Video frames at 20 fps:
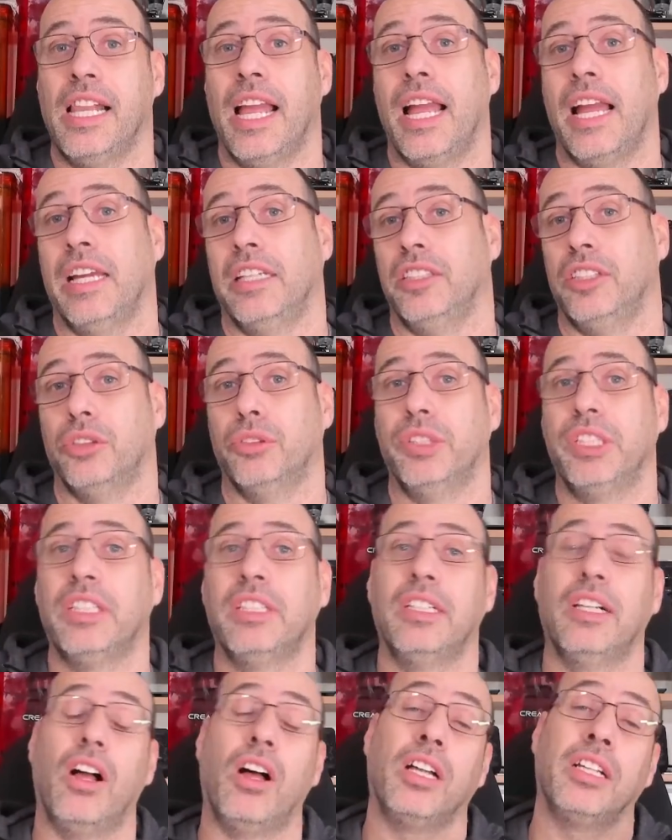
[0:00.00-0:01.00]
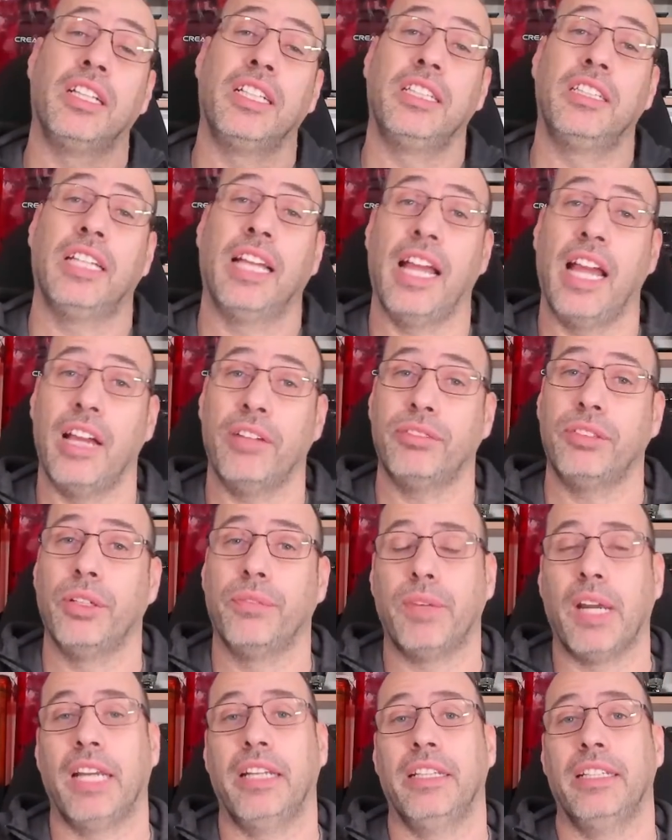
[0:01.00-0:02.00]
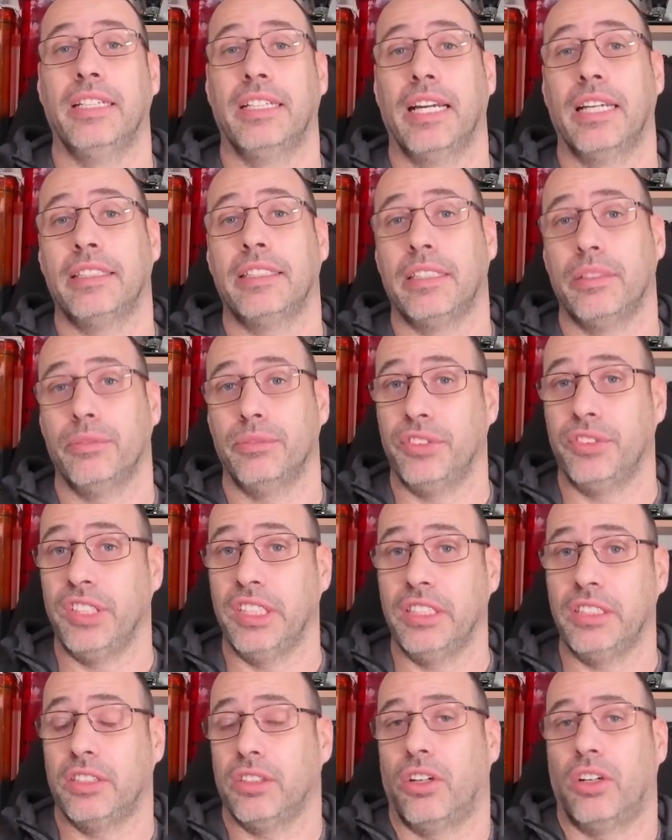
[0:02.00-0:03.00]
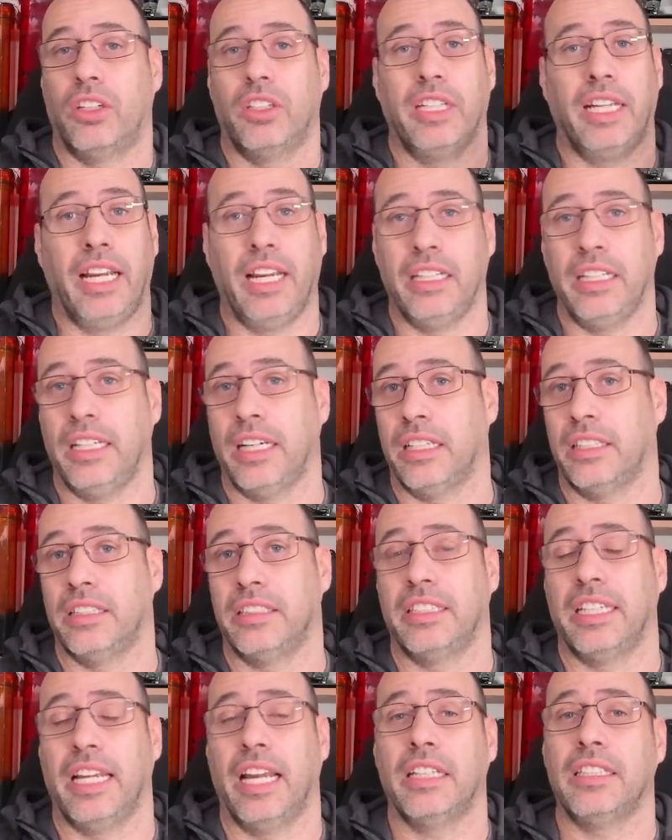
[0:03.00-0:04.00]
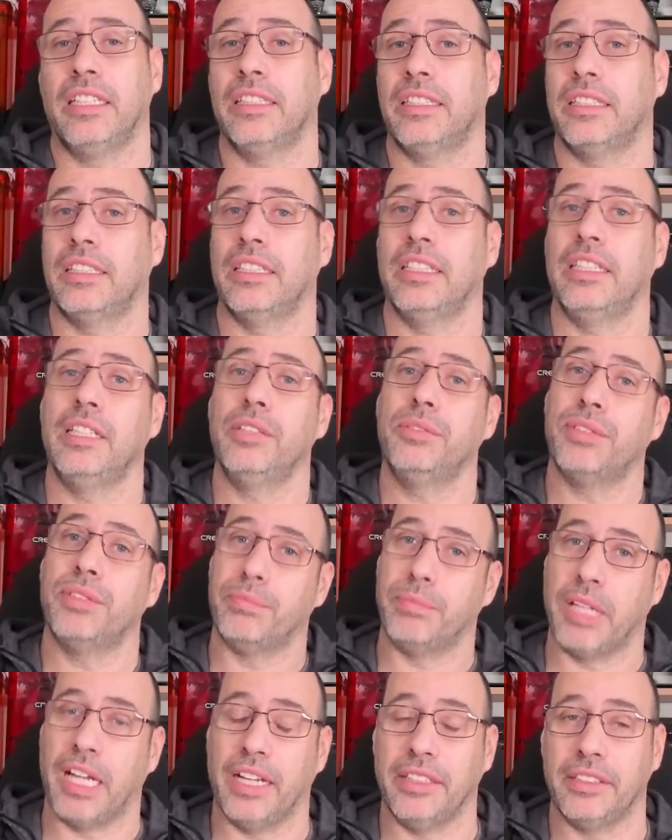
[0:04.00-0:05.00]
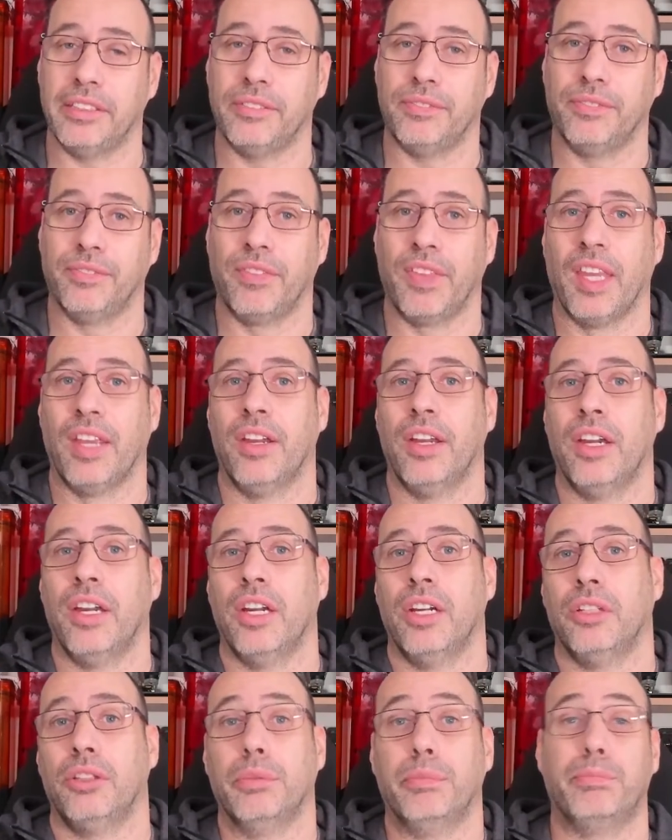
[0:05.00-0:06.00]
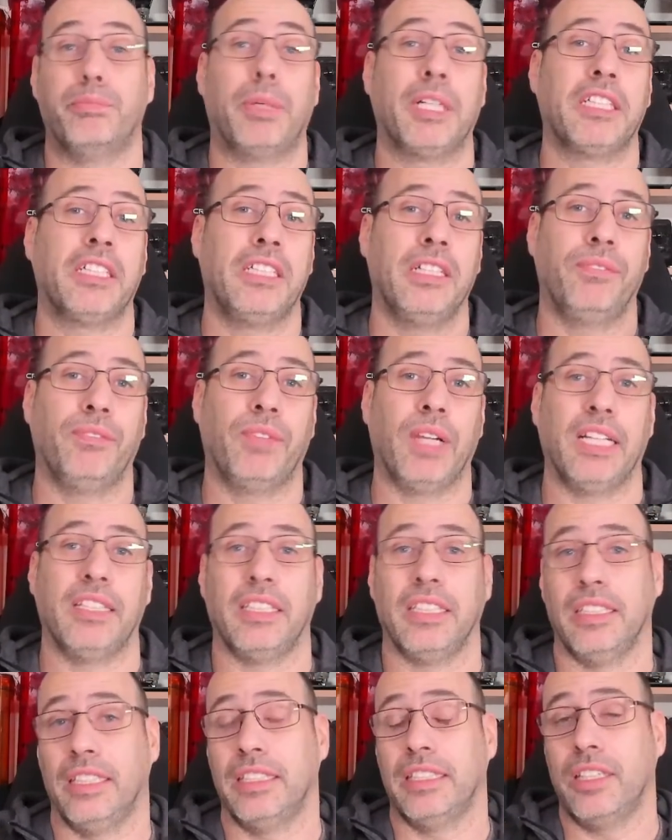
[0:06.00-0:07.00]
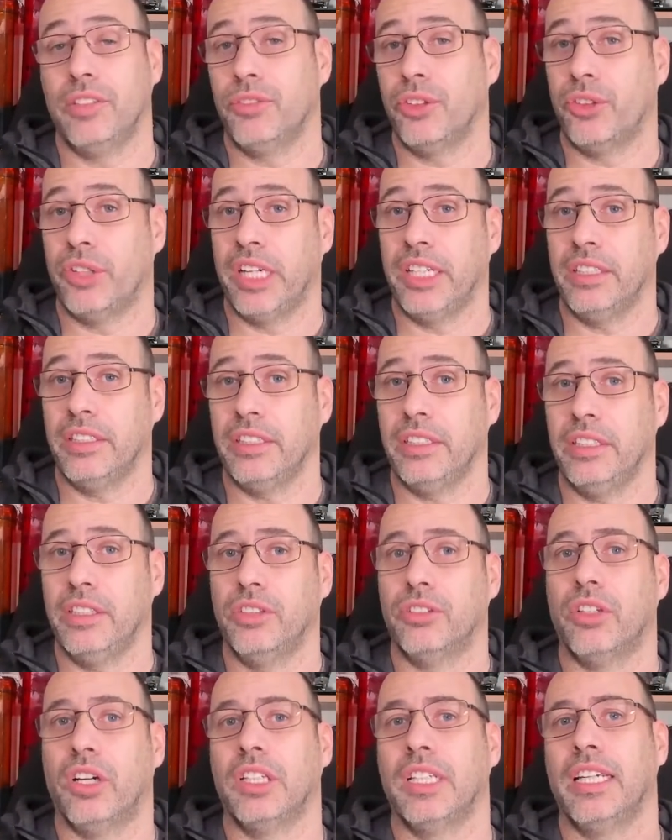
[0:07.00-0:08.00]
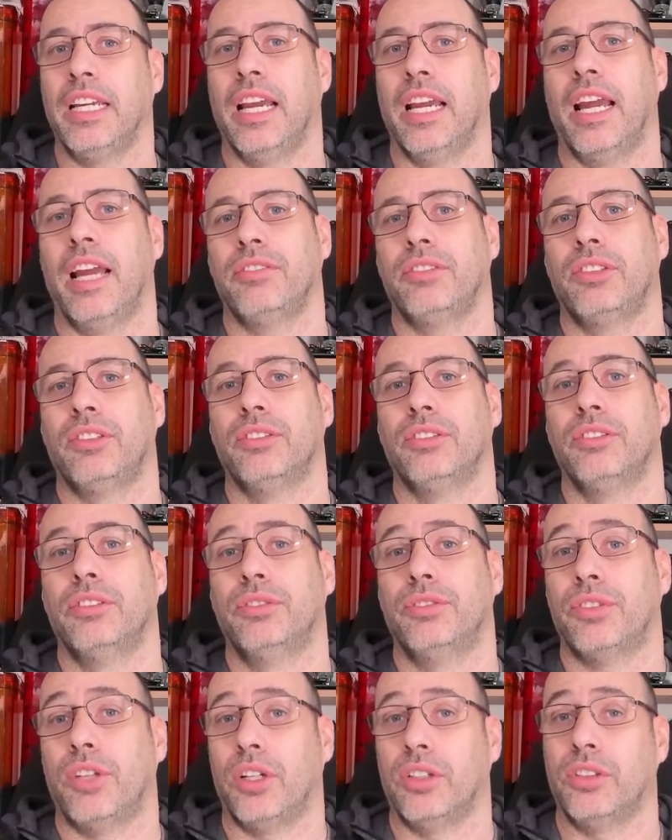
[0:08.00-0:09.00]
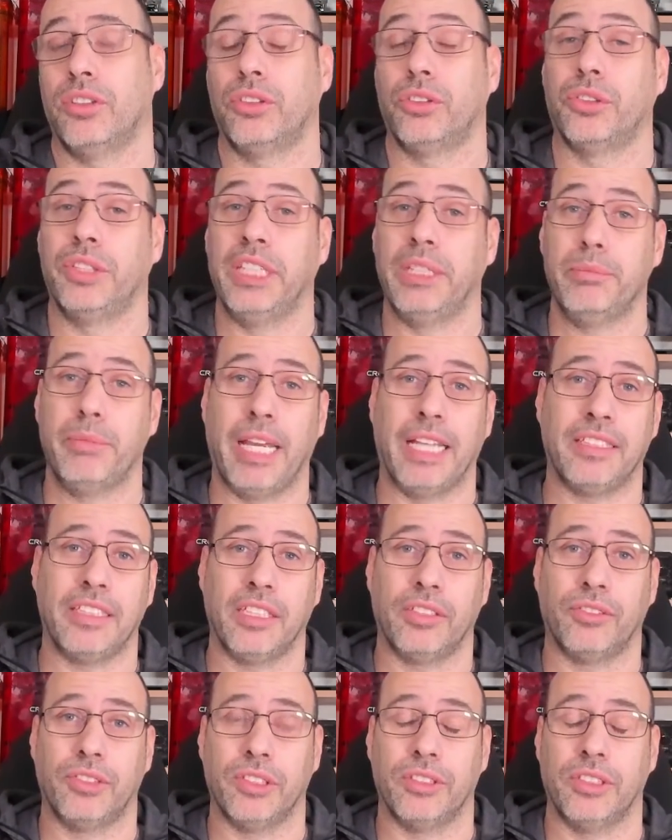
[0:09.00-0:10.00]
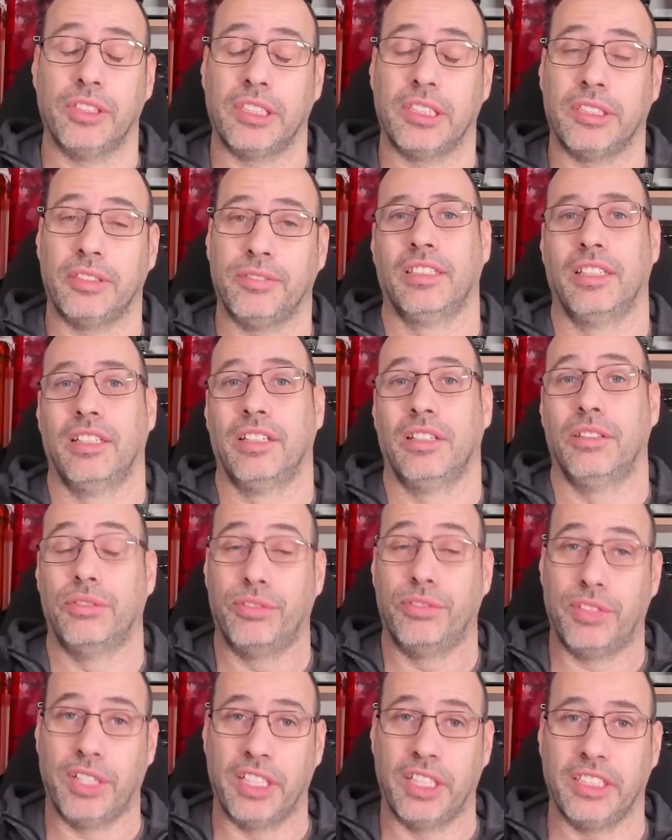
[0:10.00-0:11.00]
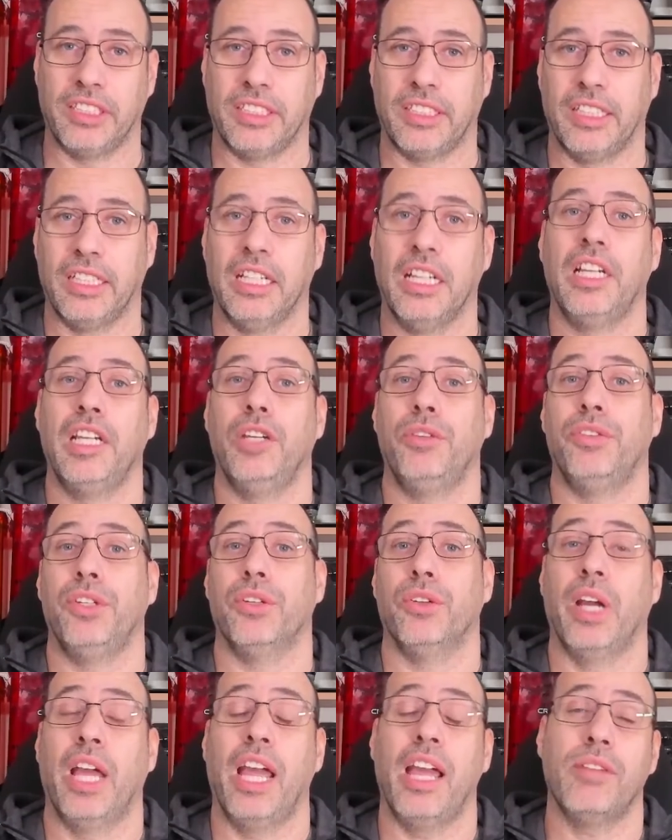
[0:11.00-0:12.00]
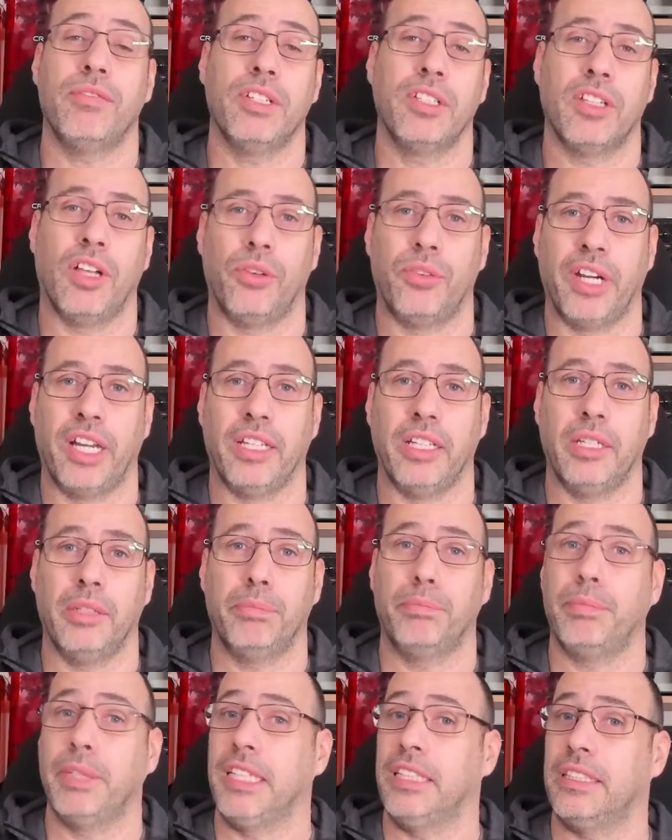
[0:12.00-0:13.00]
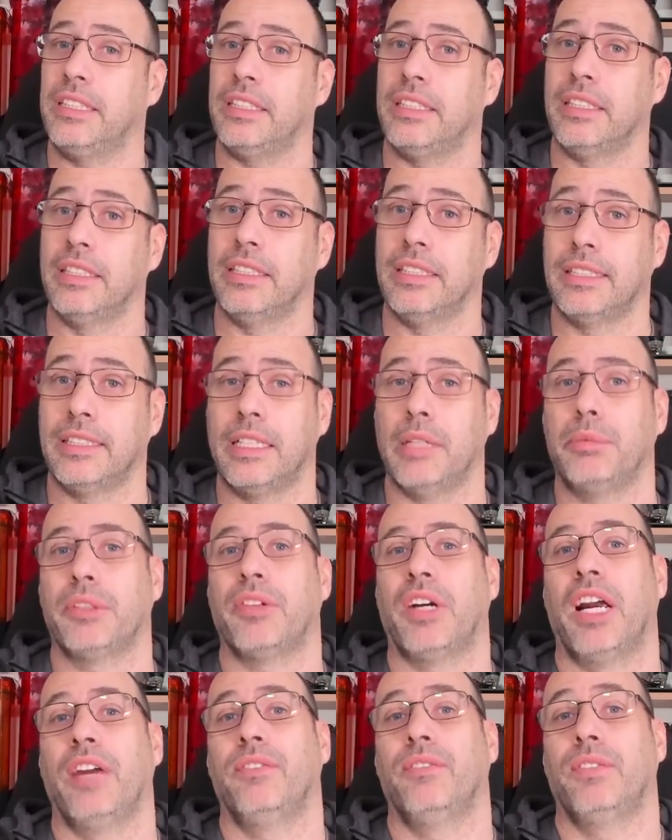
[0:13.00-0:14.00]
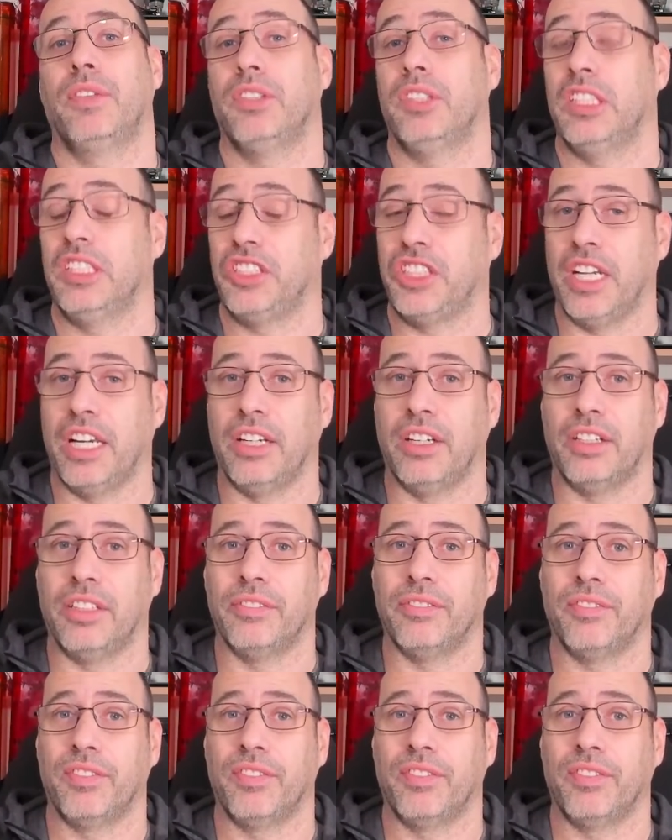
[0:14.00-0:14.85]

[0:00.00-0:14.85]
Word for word: and you will only have to pay the custom fees or any other taxes if applied. To participate in this giveaway, you only have to follow three basic rules. First, if you haven't already, please subscribe to the channel.